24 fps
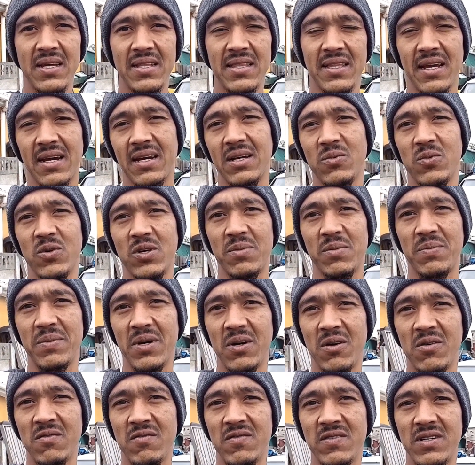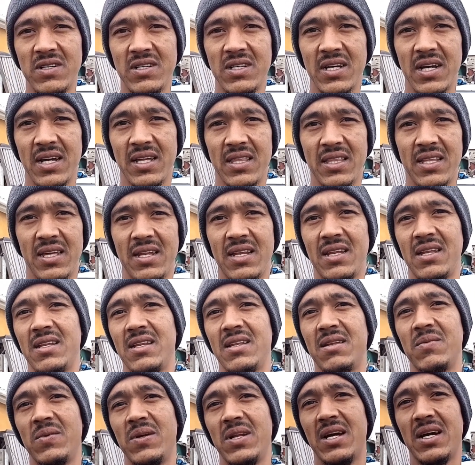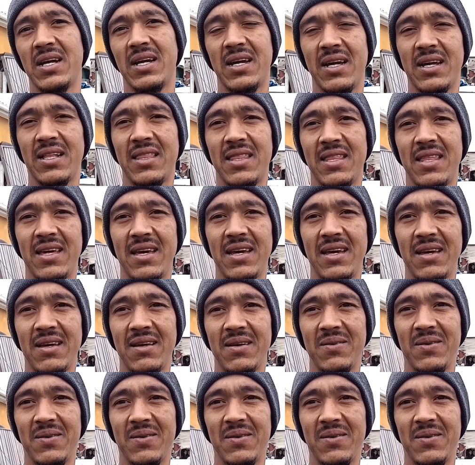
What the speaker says: take it with me over, and then when I get there,